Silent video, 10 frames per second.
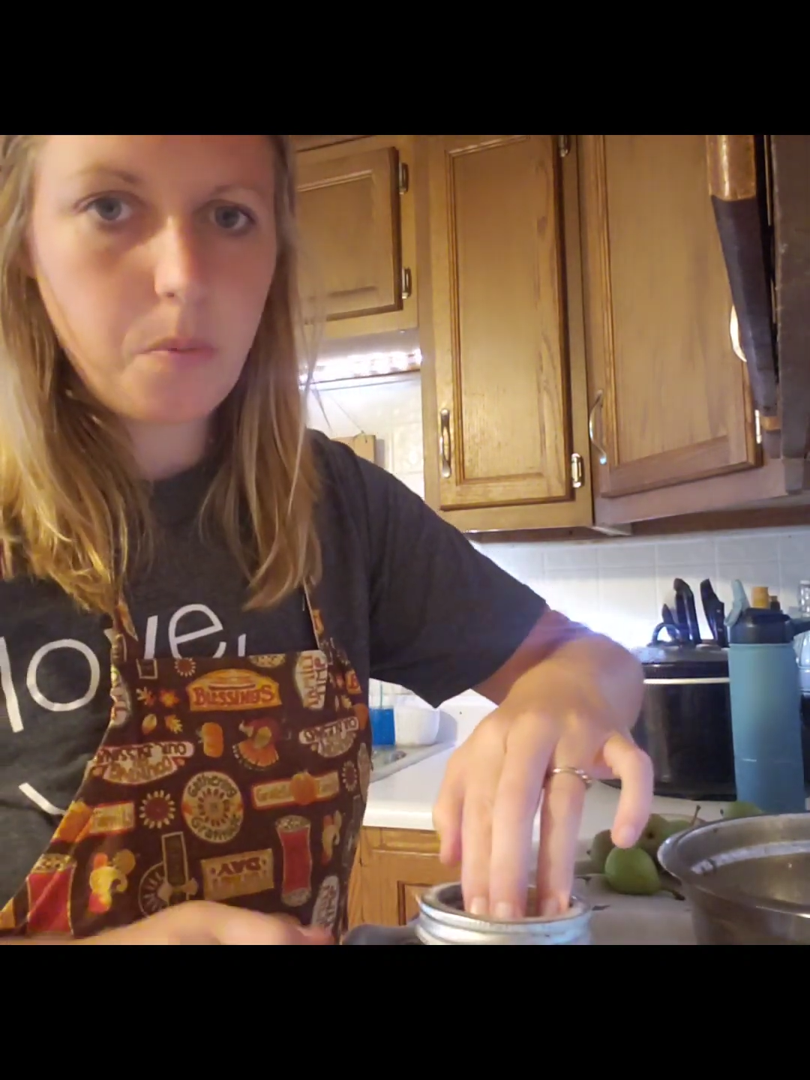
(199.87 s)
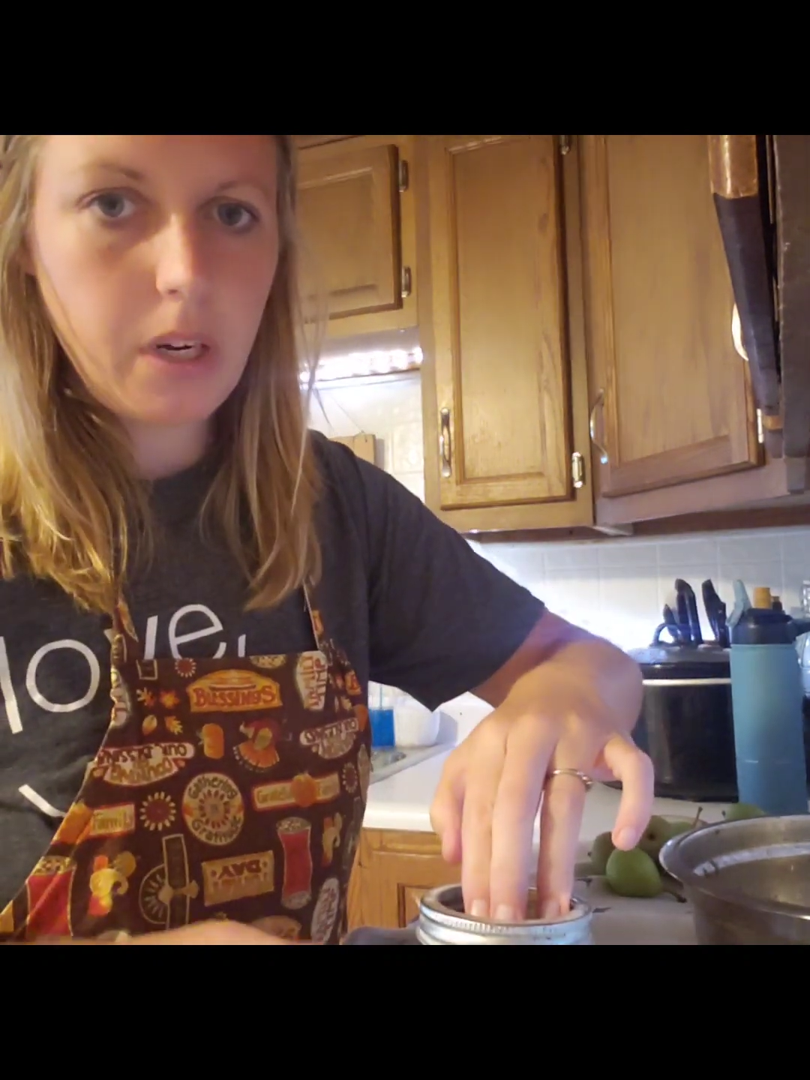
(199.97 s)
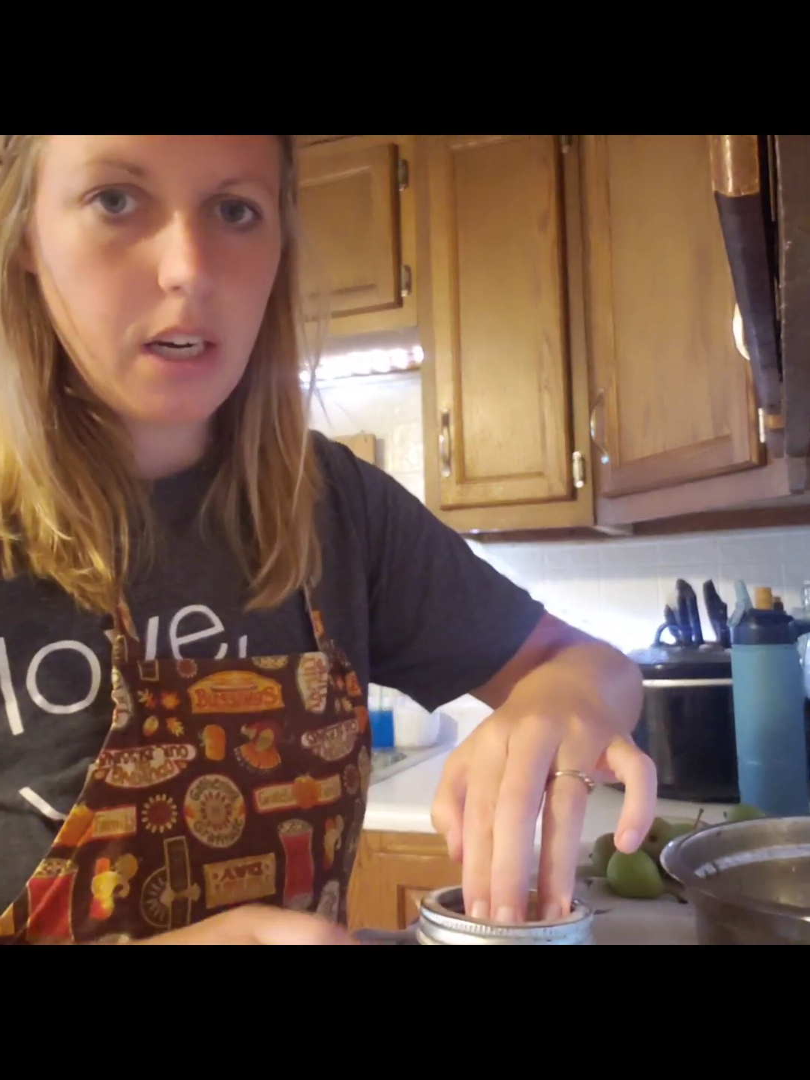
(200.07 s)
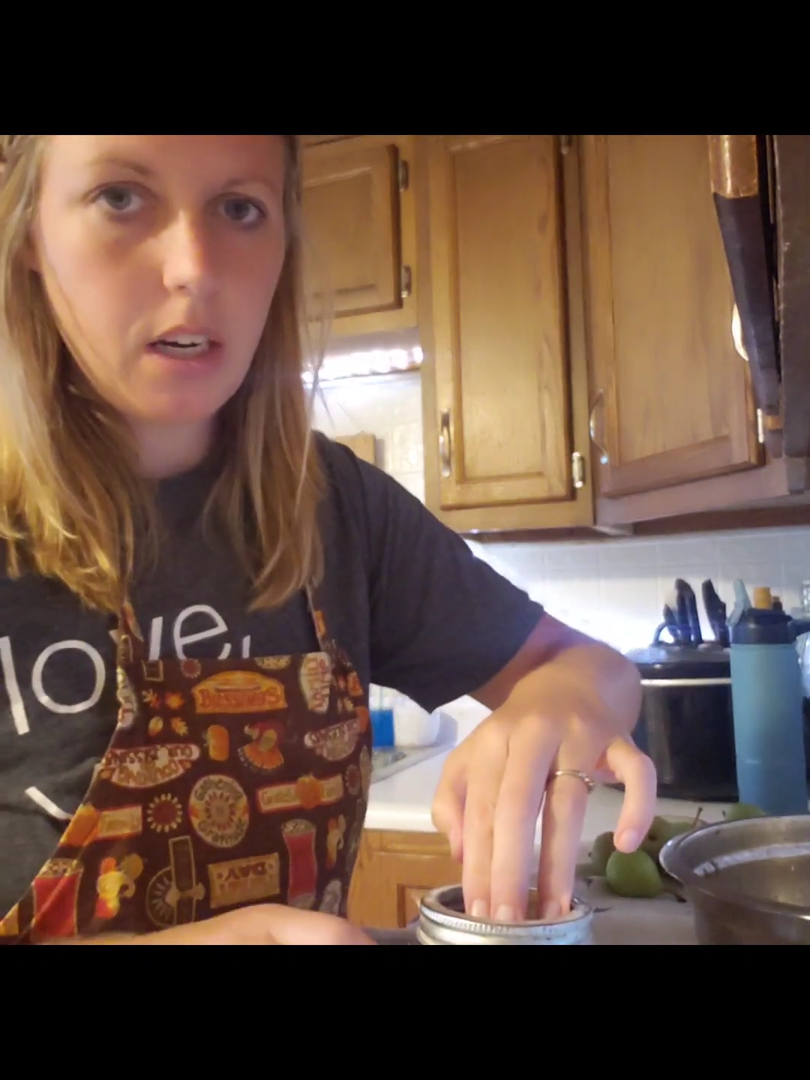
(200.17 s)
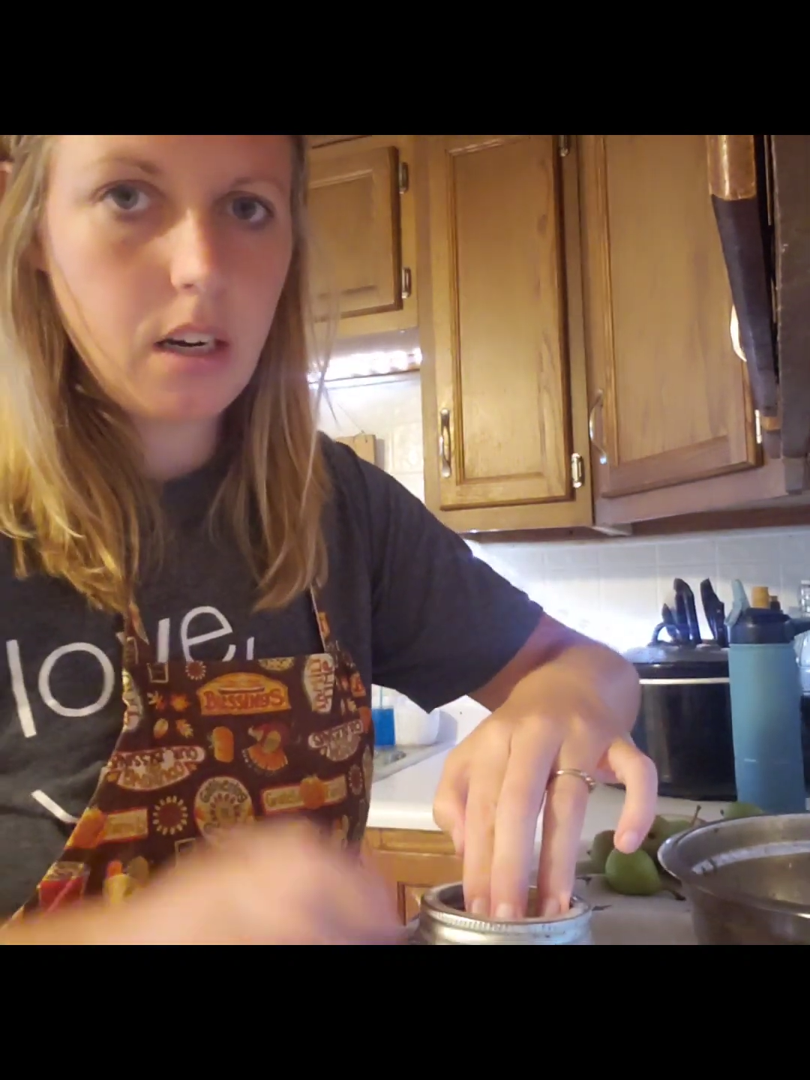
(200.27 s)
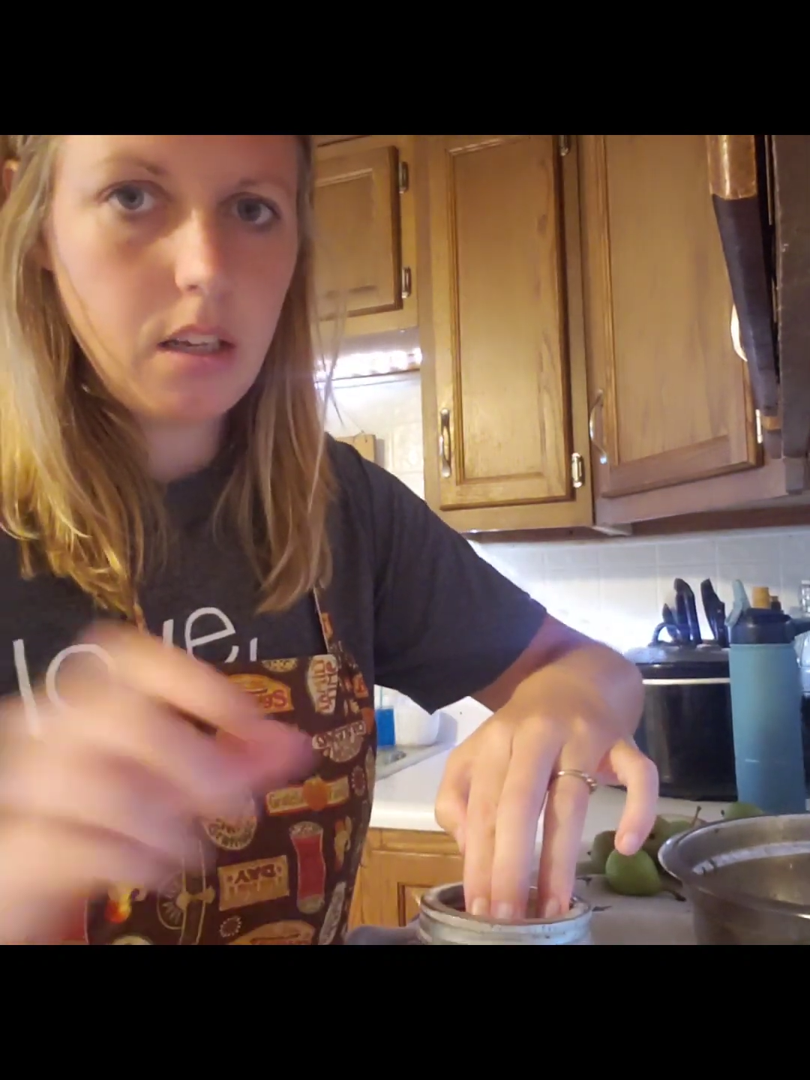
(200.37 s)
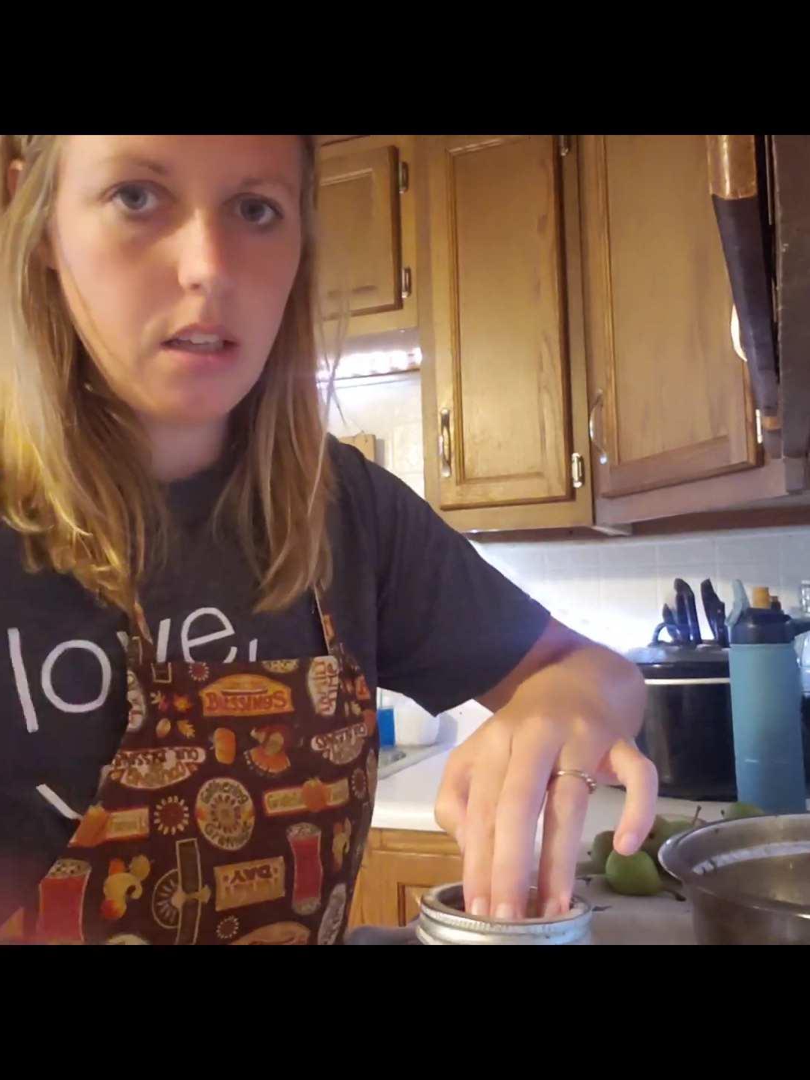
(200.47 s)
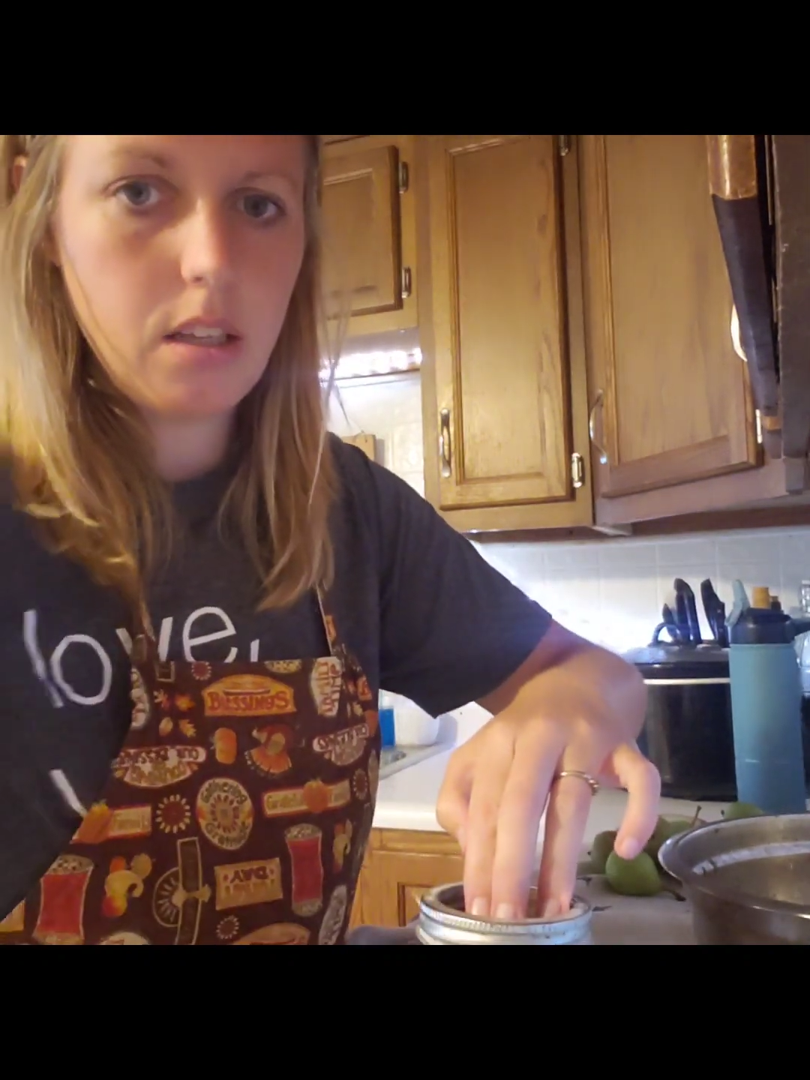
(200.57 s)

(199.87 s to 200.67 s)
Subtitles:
where